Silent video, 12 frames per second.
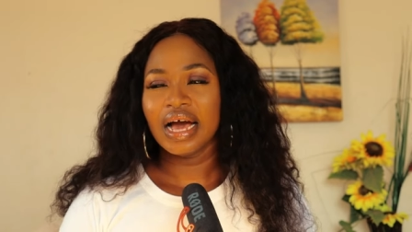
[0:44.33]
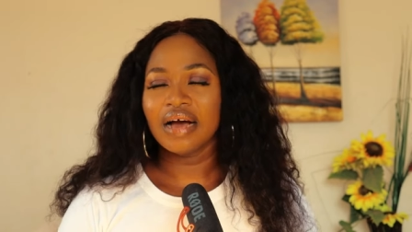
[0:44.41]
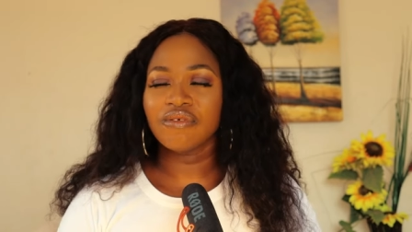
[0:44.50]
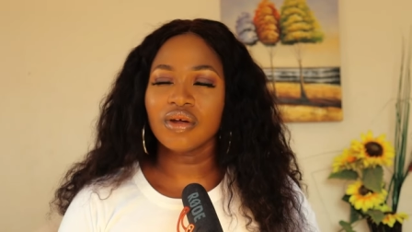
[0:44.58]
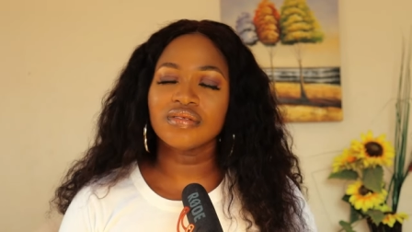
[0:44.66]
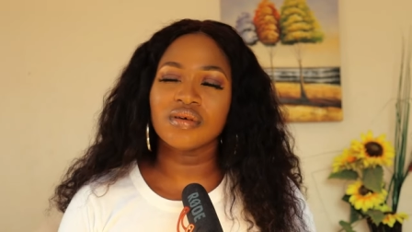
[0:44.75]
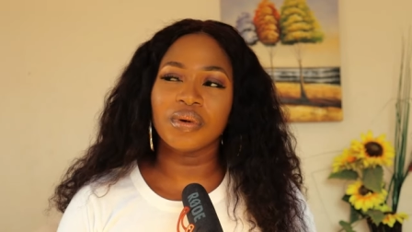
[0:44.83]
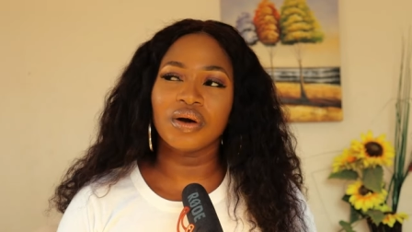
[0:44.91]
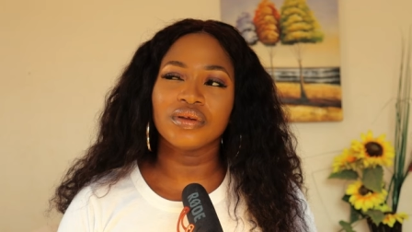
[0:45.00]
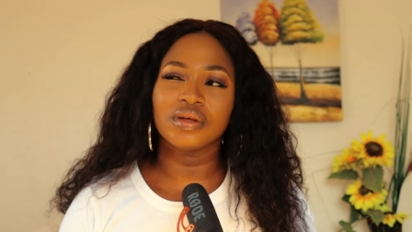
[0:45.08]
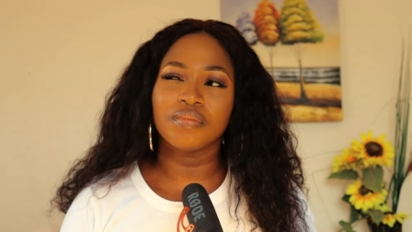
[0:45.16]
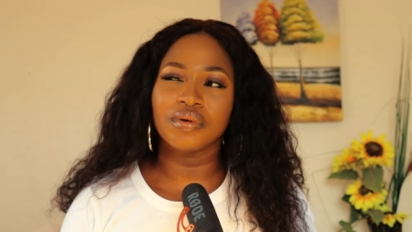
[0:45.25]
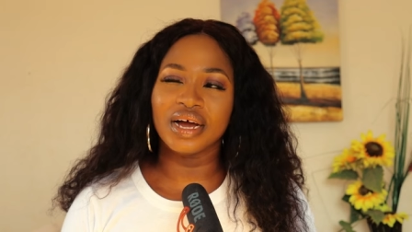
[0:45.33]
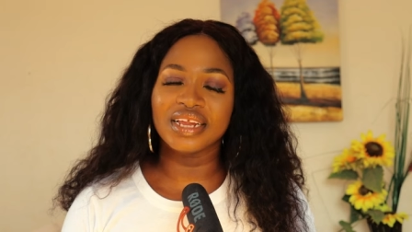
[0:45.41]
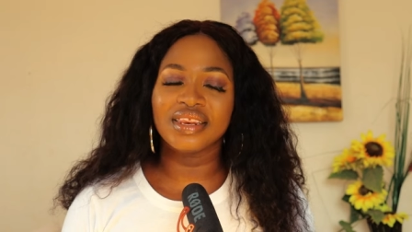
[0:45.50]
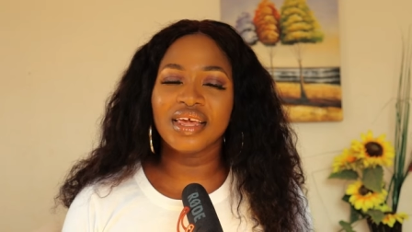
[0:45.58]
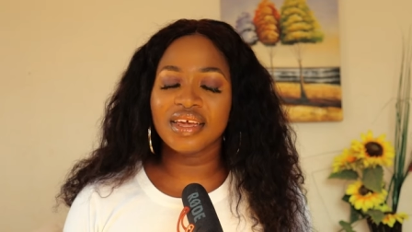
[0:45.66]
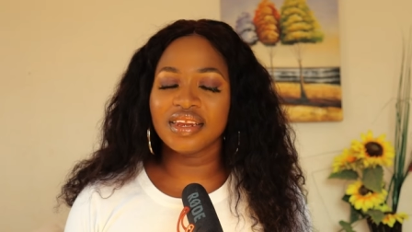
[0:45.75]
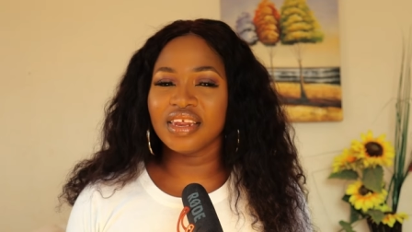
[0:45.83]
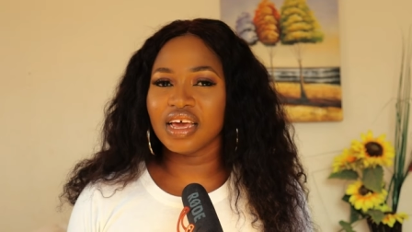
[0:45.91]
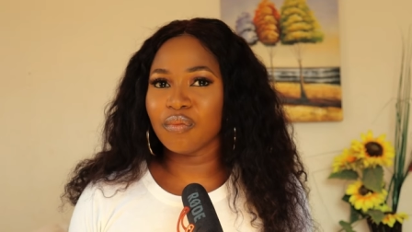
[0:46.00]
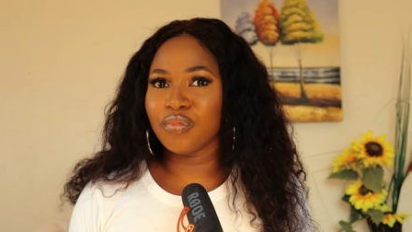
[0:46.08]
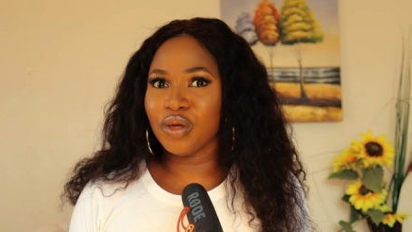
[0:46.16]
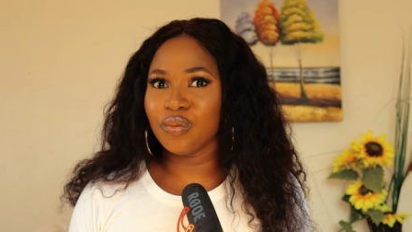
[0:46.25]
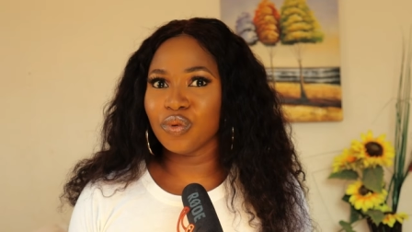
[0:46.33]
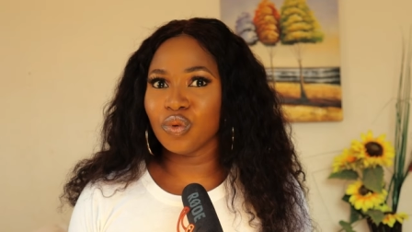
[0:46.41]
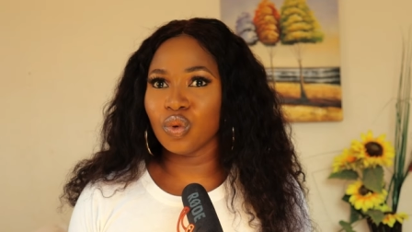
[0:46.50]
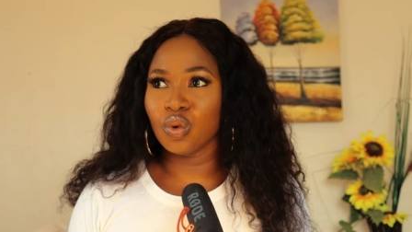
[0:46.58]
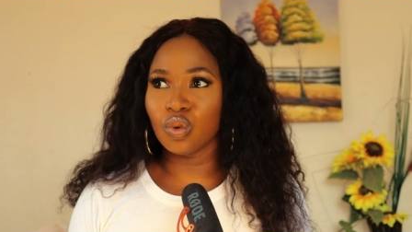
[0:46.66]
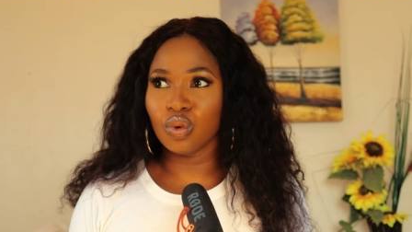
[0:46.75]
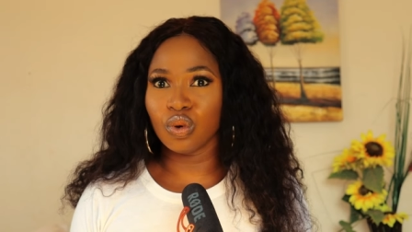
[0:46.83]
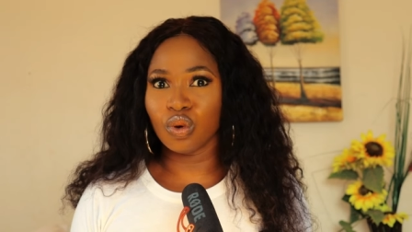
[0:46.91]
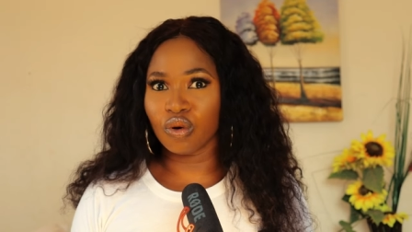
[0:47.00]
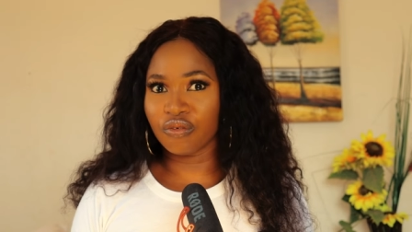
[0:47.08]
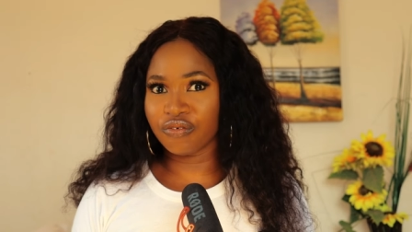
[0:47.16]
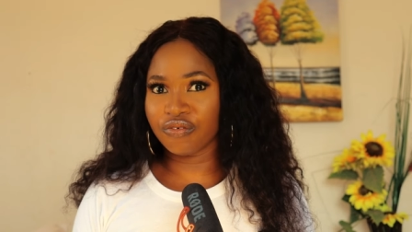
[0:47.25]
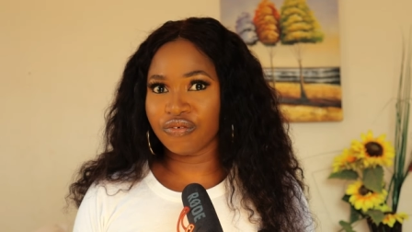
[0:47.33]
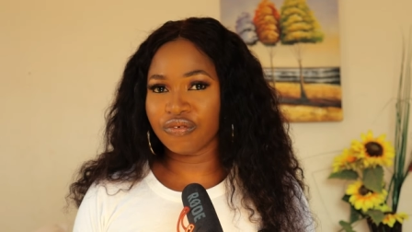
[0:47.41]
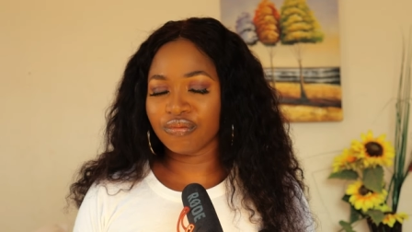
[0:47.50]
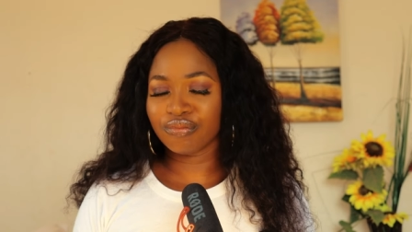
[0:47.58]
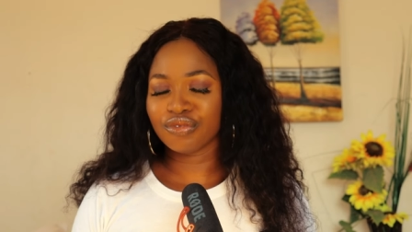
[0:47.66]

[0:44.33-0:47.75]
I've talked about it, but I think there are people who love